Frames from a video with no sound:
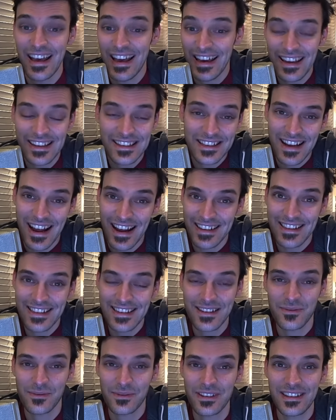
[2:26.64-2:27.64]
as I
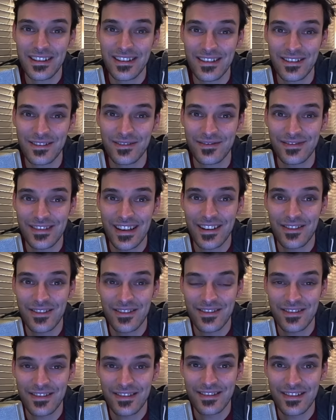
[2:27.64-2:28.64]
think really
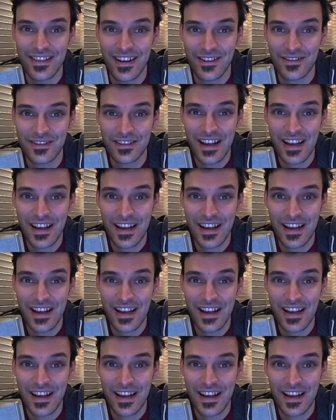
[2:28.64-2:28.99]
their